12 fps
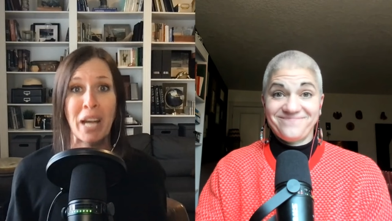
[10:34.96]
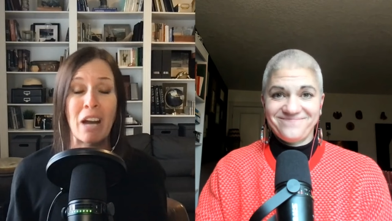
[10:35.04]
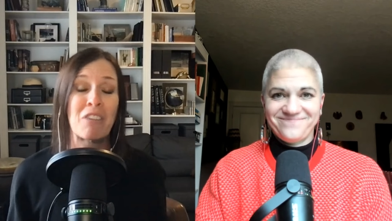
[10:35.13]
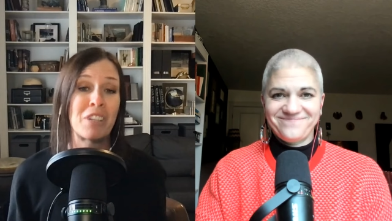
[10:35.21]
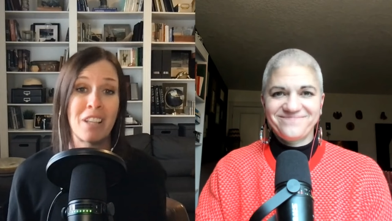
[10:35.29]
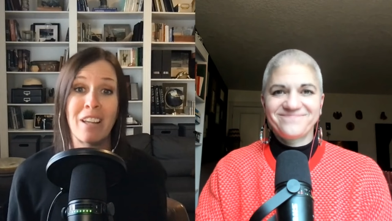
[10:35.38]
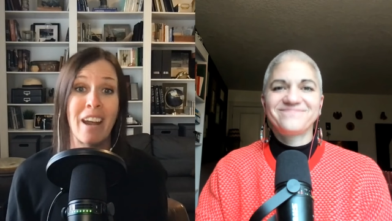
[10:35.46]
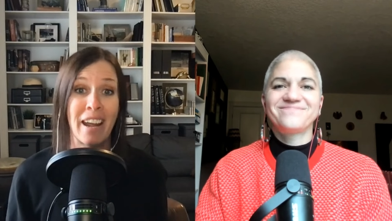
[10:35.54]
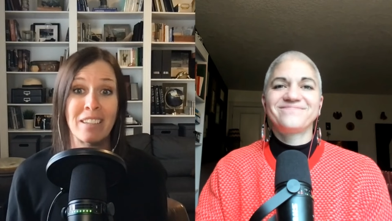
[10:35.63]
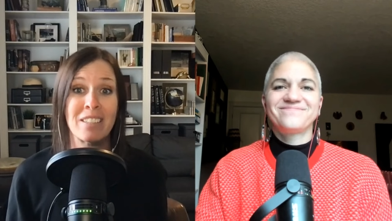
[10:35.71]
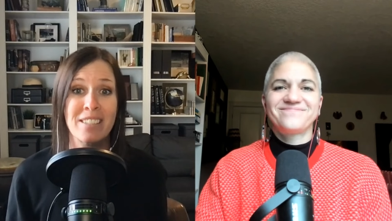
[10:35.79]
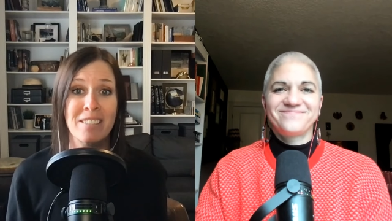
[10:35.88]
Speaker 1: careful on
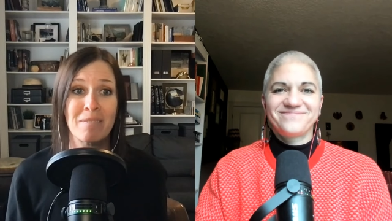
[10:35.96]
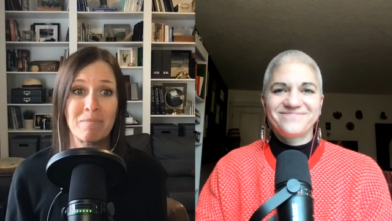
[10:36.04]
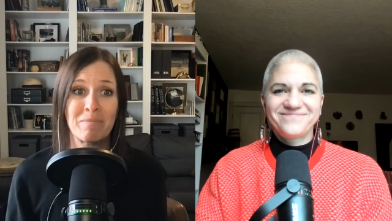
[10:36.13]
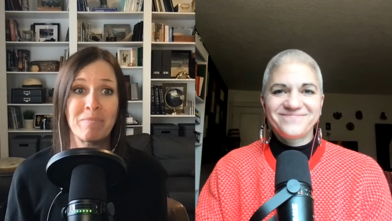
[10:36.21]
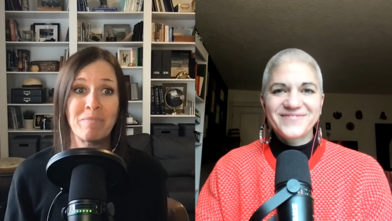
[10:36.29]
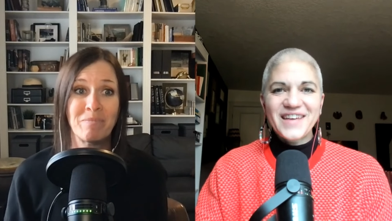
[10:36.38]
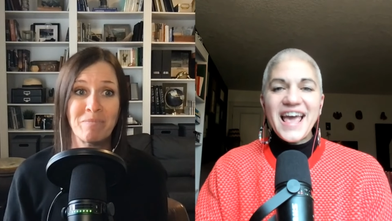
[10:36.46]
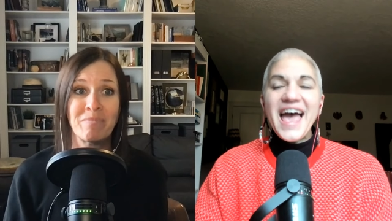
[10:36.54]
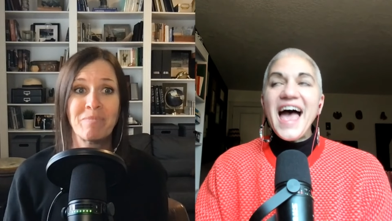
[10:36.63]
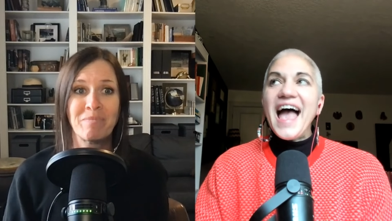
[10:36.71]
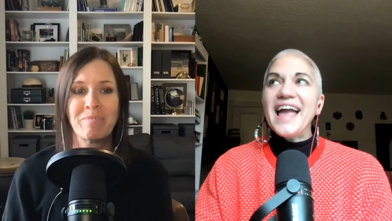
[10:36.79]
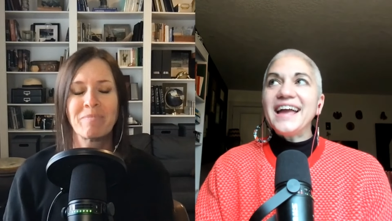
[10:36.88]
IELTS.
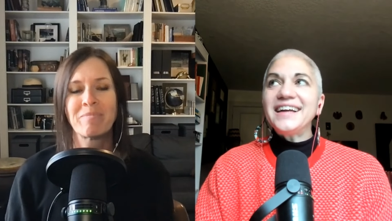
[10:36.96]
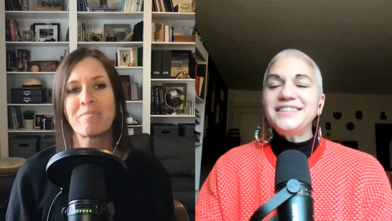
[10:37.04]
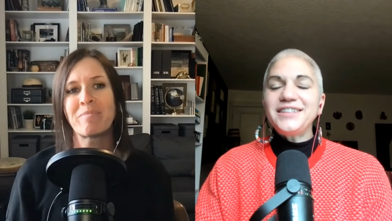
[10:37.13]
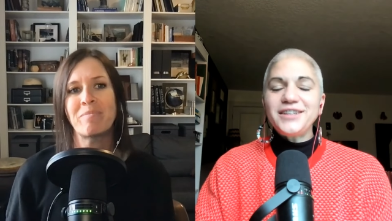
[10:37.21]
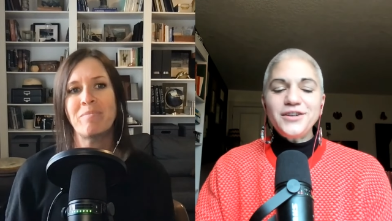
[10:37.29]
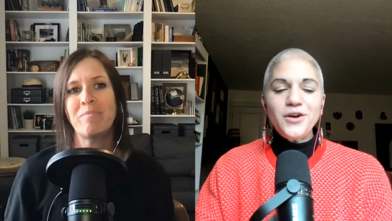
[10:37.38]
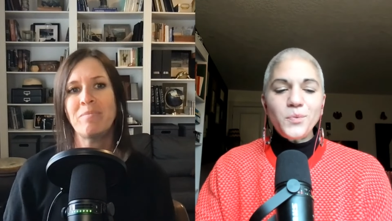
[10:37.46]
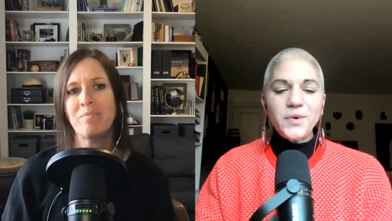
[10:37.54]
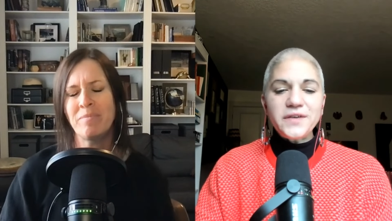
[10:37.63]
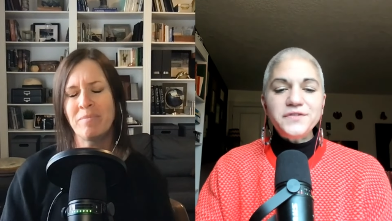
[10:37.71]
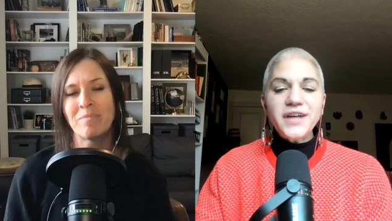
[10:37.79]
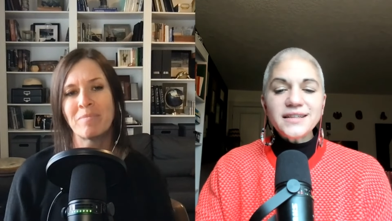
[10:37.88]
Speaker 2: And, you know,
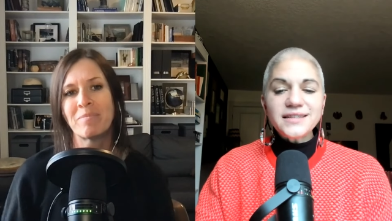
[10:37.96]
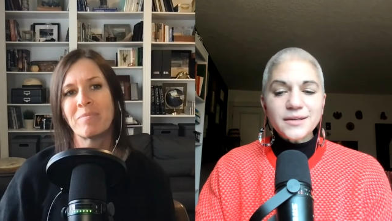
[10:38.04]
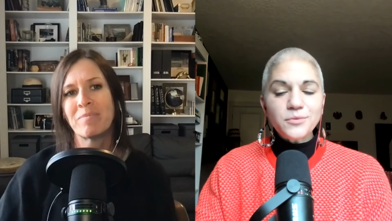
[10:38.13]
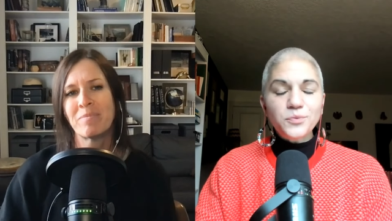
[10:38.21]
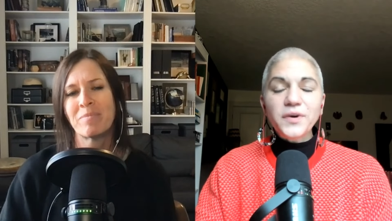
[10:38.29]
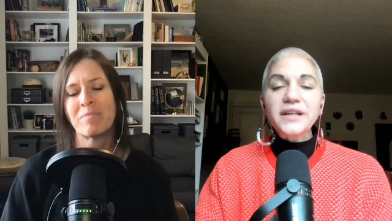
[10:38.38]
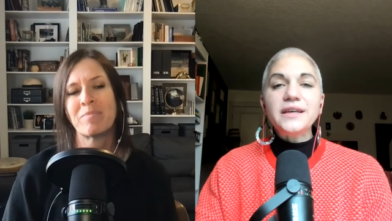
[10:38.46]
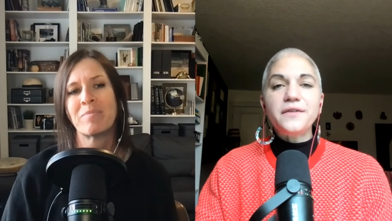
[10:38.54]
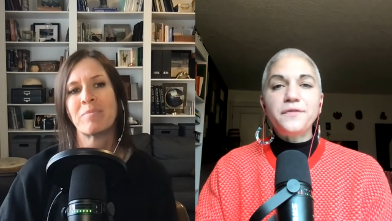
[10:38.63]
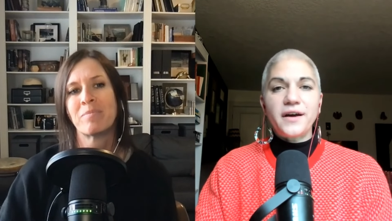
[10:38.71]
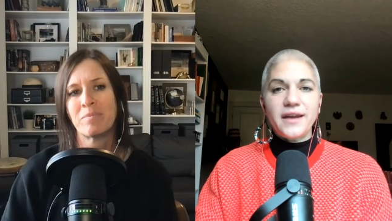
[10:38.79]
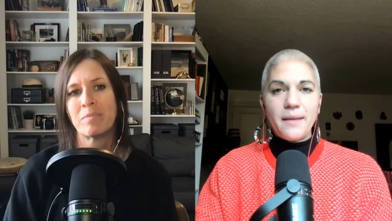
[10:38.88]
we've done some really
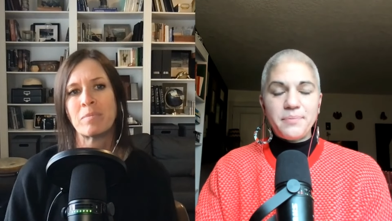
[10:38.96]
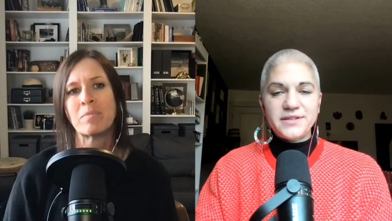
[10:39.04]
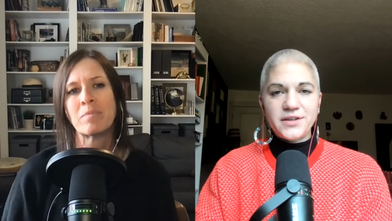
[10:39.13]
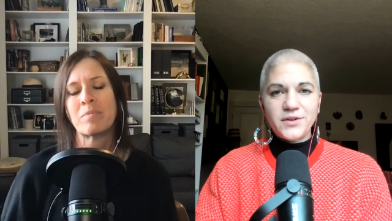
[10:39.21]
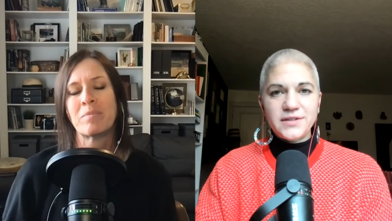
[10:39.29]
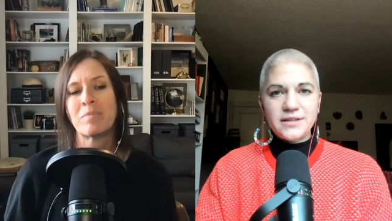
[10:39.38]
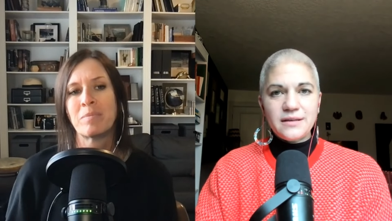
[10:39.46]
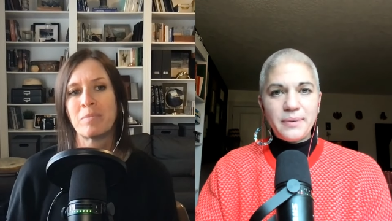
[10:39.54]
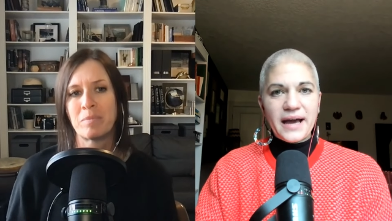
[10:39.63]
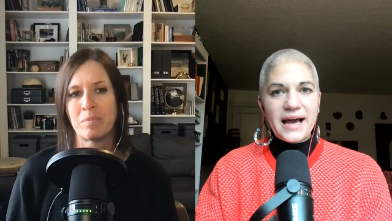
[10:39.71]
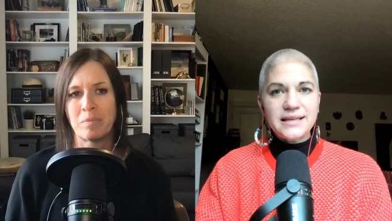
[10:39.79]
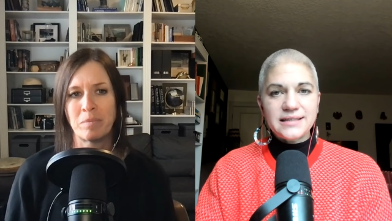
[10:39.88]
fun episodes in the
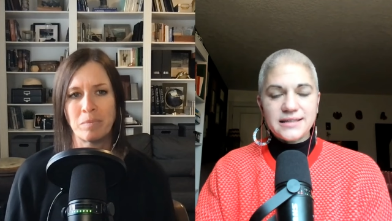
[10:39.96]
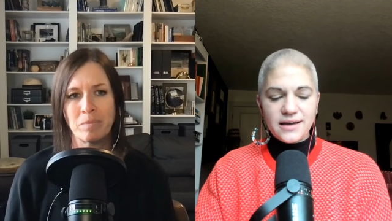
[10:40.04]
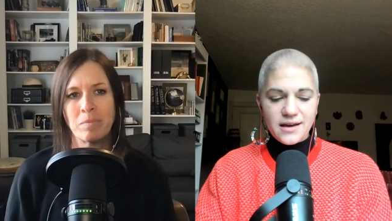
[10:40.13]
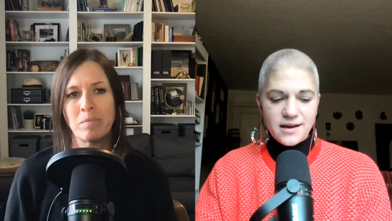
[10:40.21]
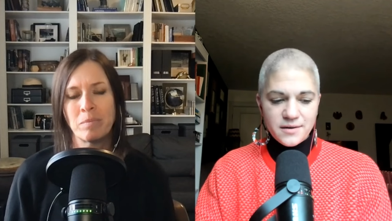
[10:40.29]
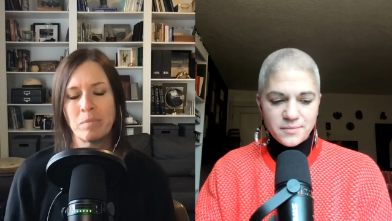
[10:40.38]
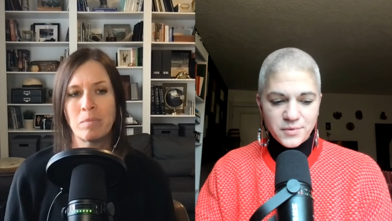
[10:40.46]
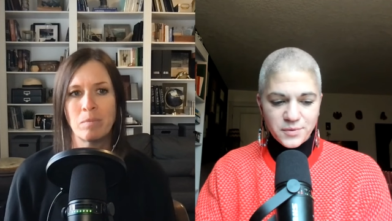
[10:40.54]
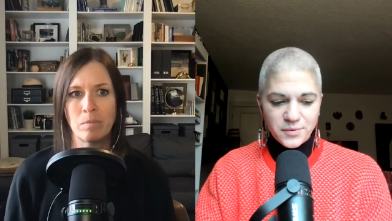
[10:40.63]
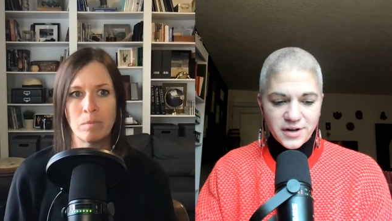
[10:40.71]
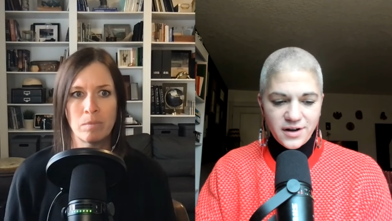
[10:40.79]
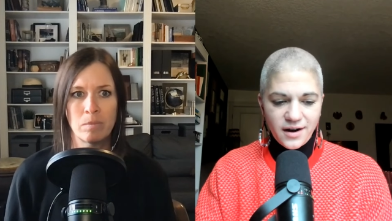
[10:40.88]
past um,
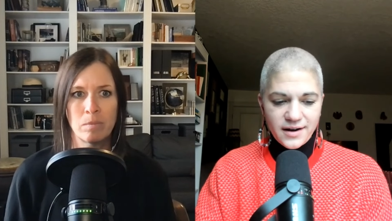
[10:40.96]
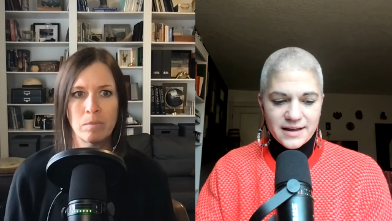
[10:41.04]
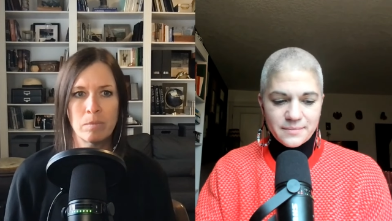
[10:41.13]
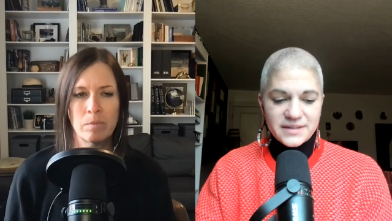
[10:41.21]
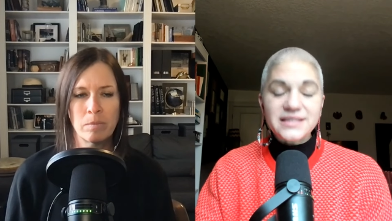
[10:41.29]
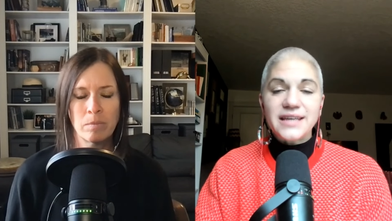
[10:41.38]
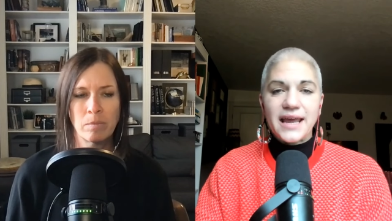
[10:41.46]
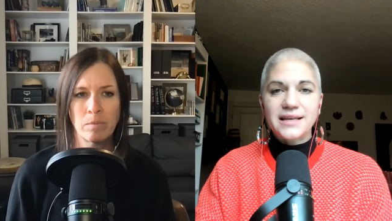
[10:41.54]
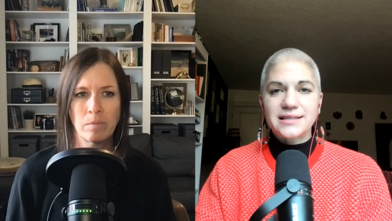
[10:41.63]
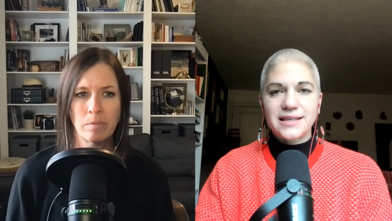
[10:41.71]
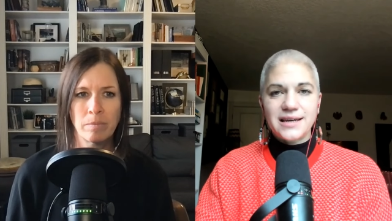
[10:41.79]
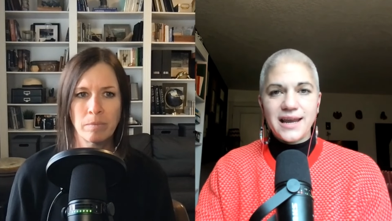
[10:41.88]
regarding mistakes
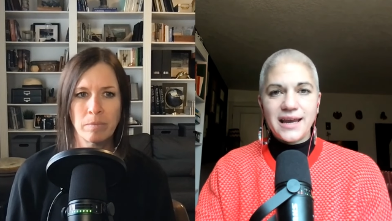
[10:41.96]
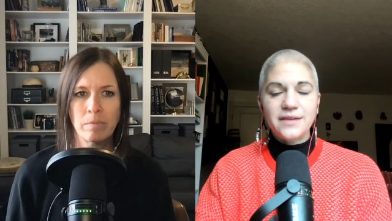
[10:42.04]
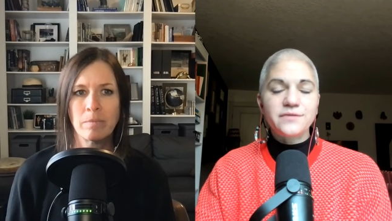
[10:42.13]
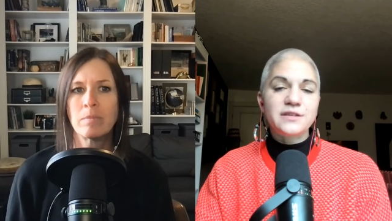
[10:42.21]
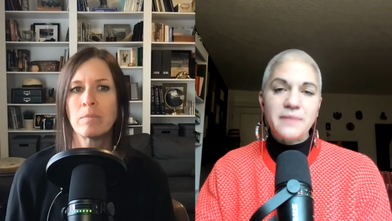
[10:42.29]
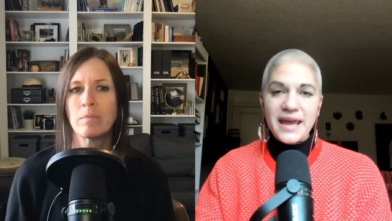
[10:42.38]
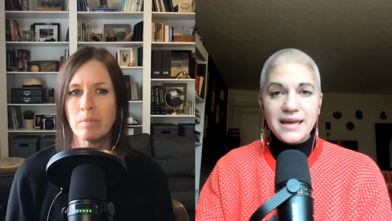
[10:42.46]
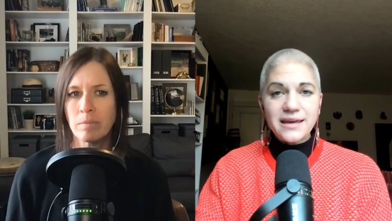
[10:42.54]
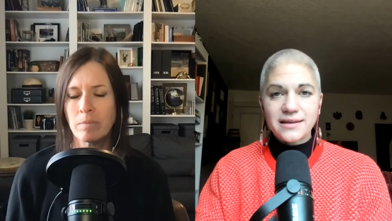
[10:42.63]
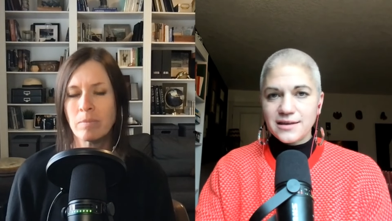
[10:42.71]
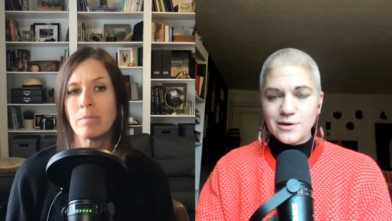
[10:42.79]
that natives make that